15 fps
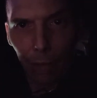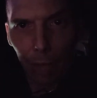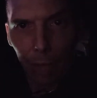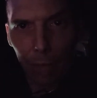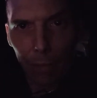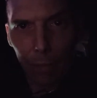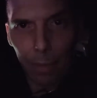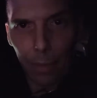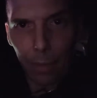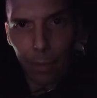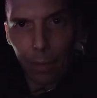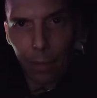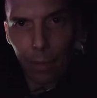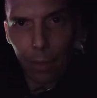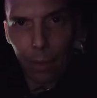a
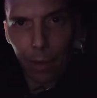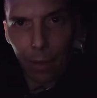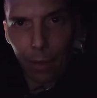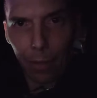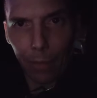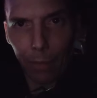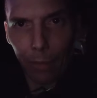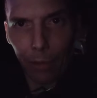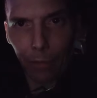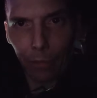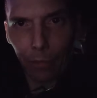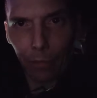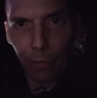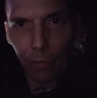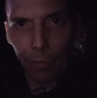million of which
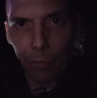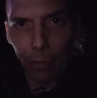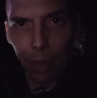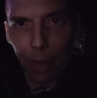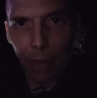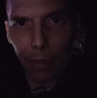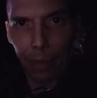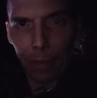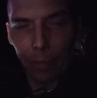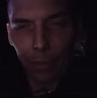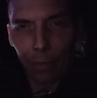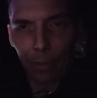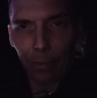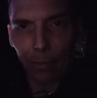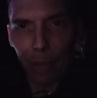just
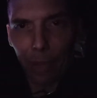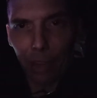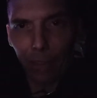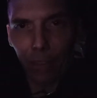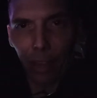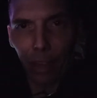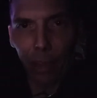passed